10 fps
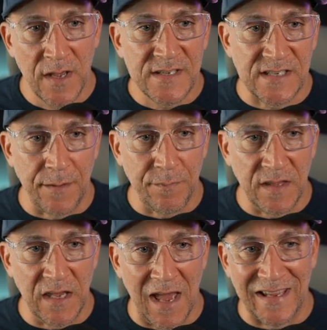Same
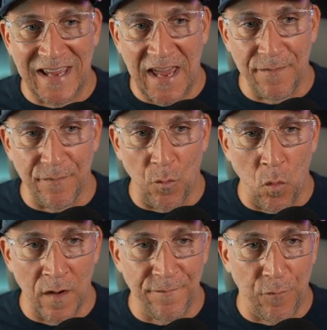thing, I gave
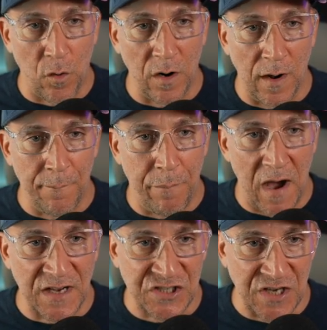one for a
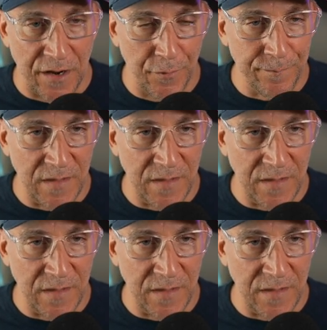box shadow.